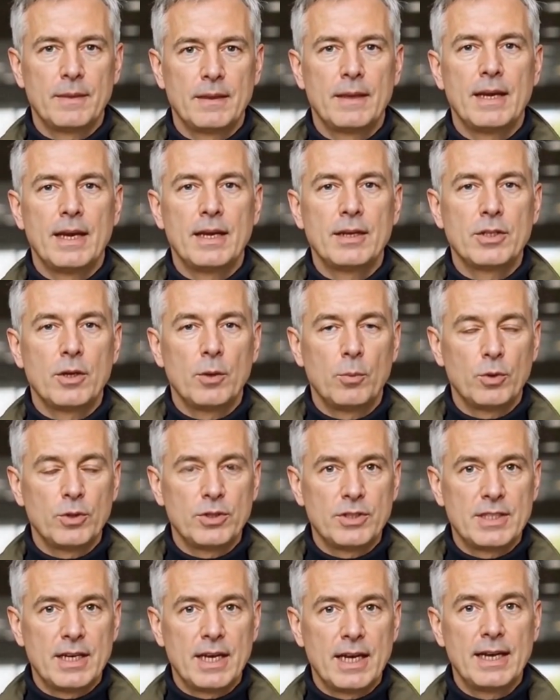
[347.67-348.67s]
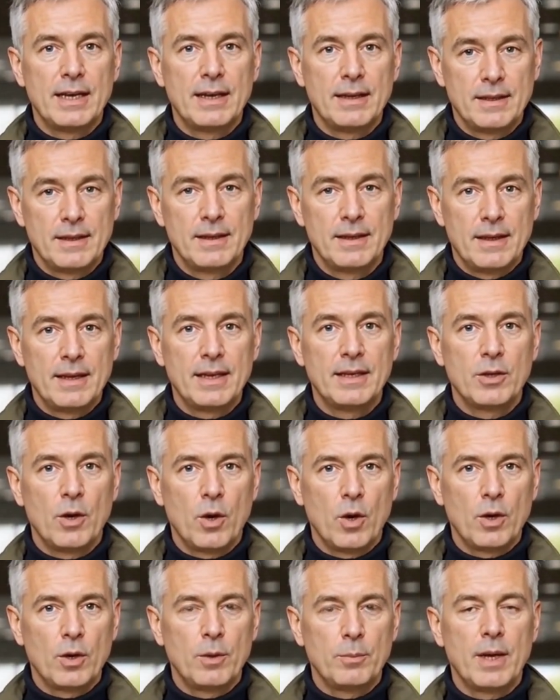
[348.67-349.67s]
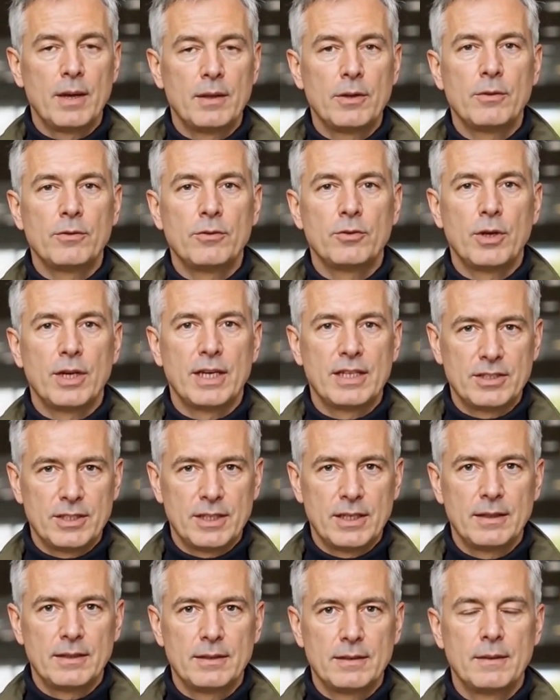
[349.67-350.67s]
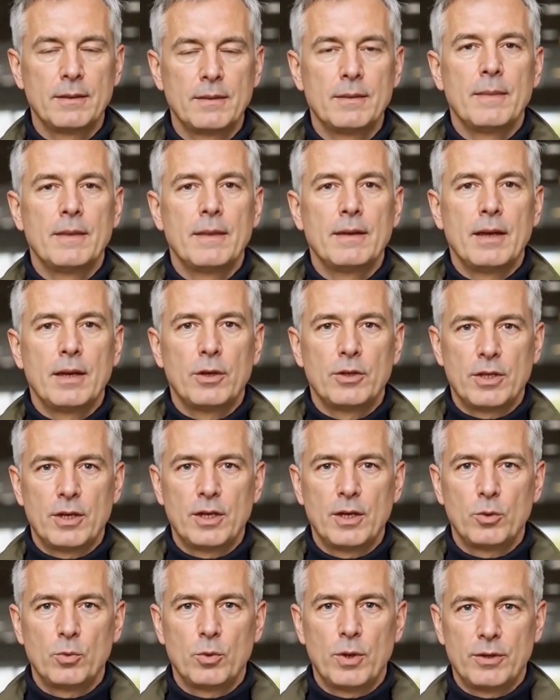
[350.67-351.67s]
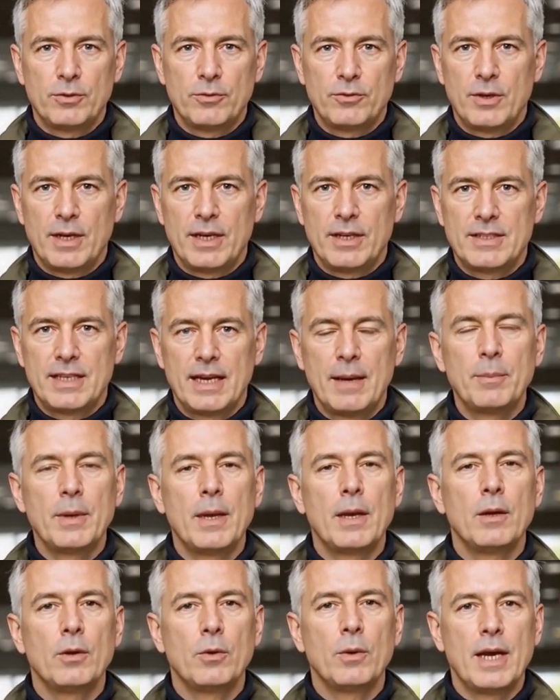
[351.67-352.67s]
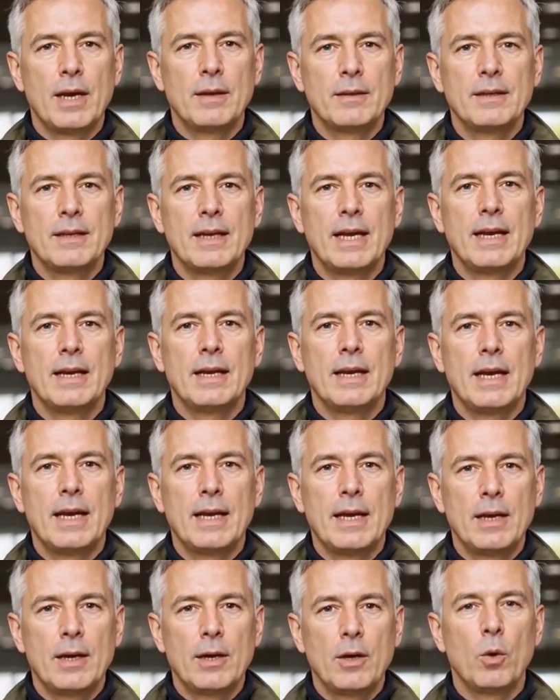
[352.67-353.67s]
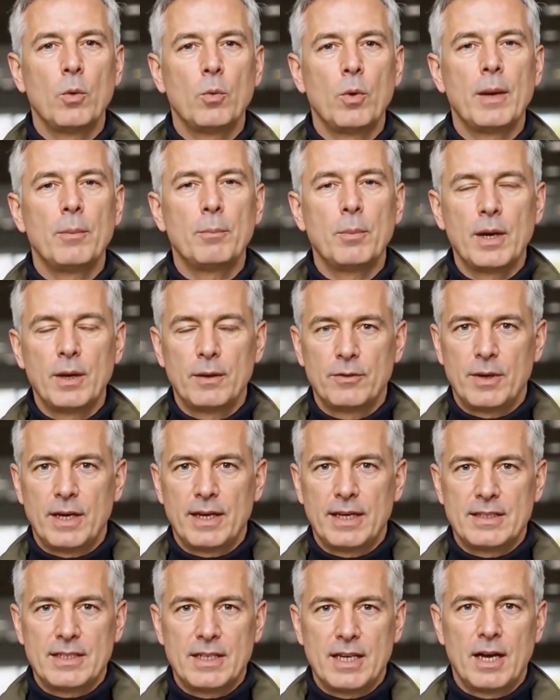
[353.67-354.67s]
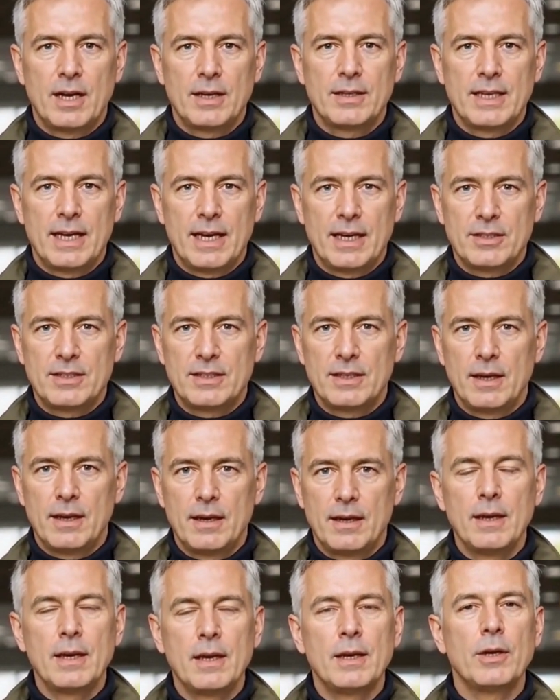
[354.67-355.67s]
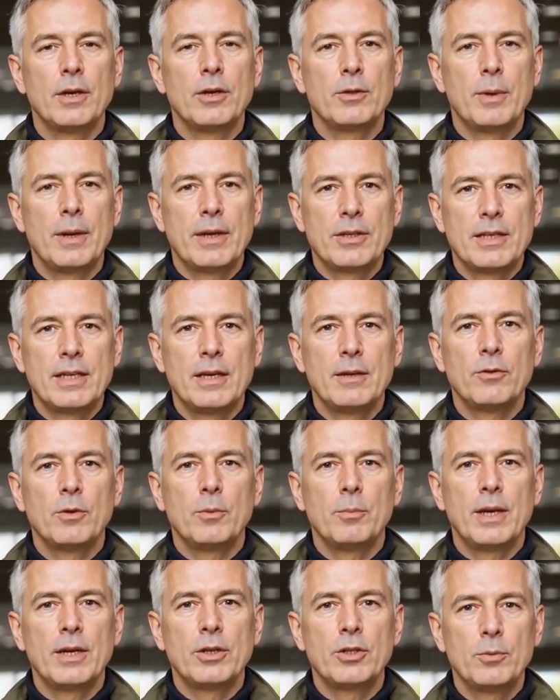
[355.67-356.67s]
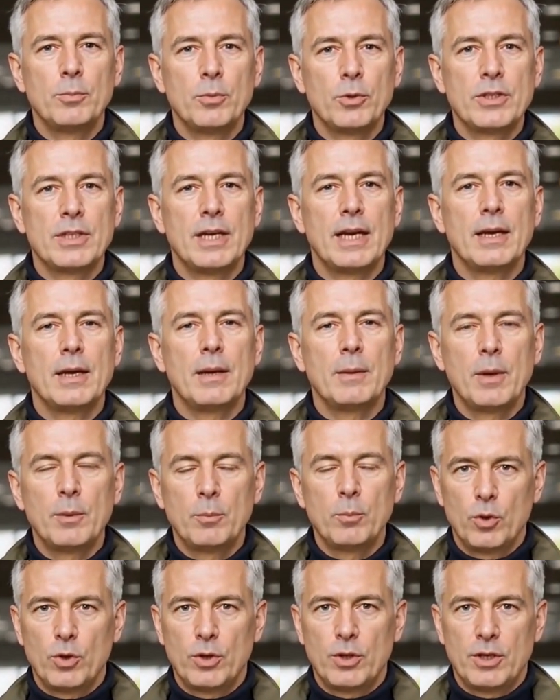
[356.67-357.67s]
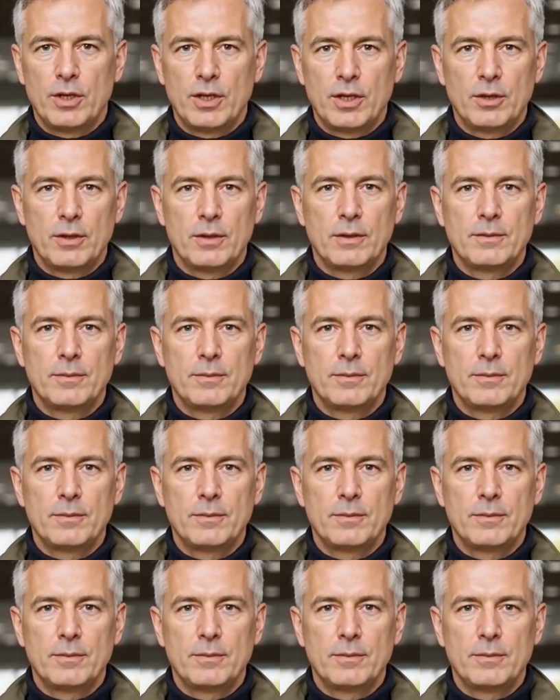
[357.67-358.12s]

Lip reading: As some would say, it's all about the phrasing. Here's another way to phrase that paragraph that in no way modified its context, just makes the information presented a bit more clear.